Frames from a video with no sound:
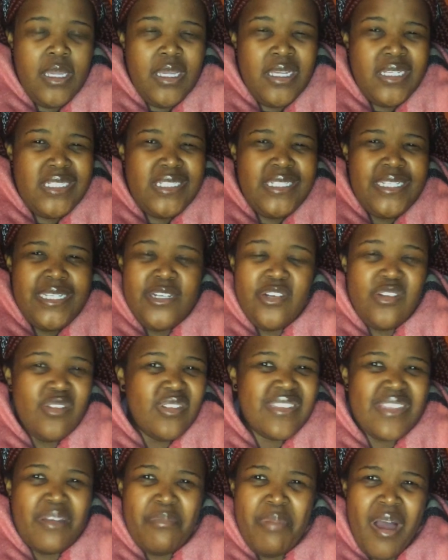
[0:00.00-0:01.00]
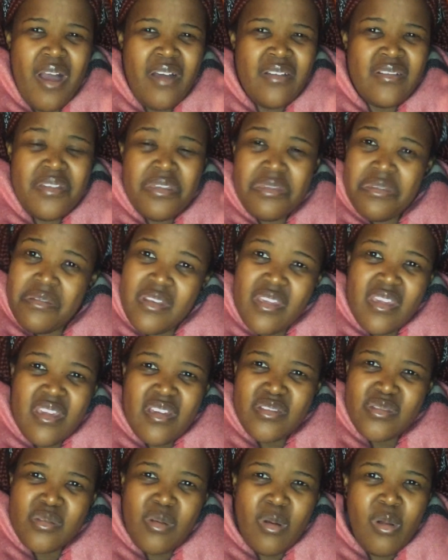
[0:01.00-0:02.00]
She looked about 3
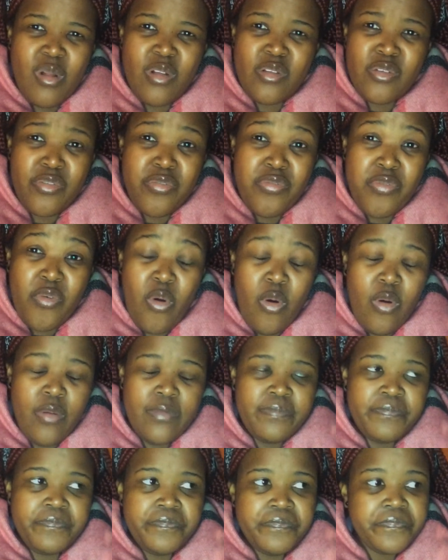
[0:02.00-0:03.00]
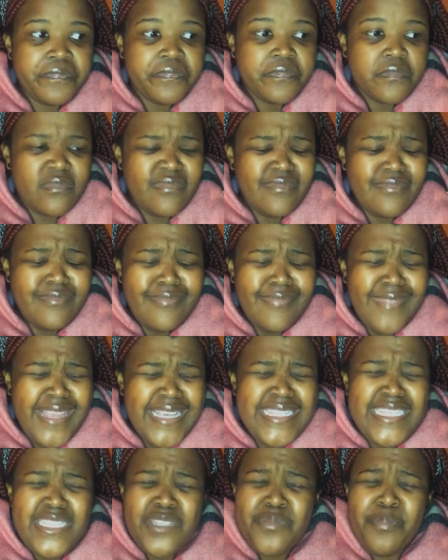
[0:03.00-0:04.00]
years old or 4.
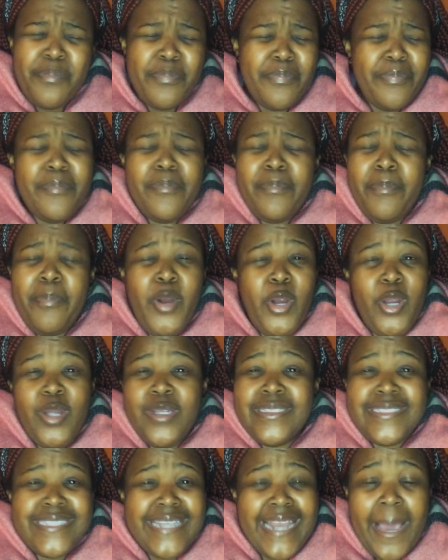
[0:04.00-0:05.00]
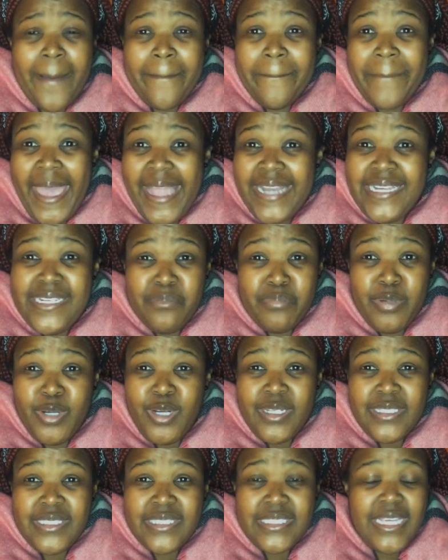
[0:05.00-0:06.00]
She's burned, like badly
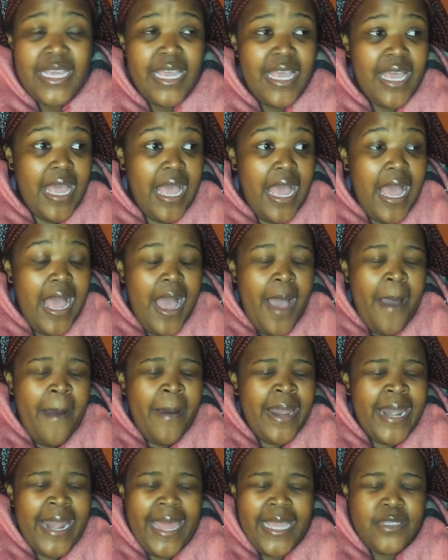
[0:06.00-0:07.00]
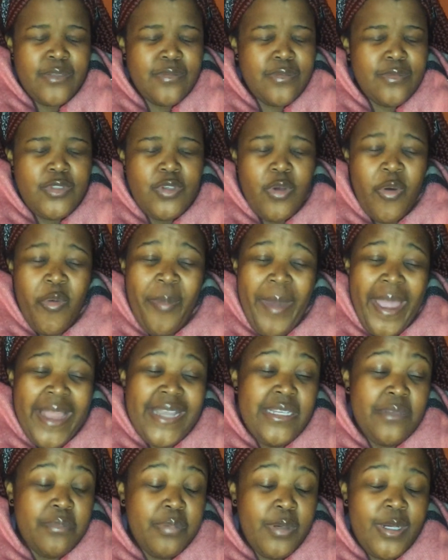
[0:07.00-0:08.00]
burned, like so
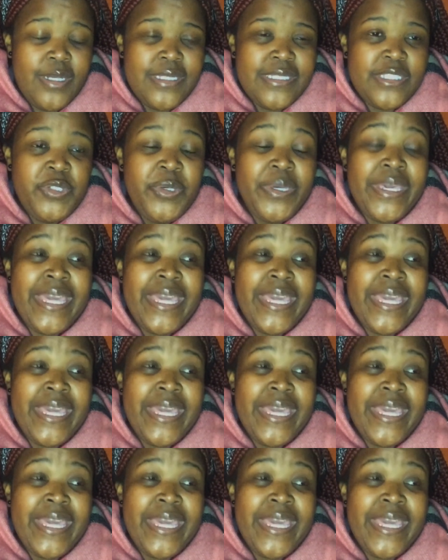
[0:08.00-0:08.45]
badly burned. You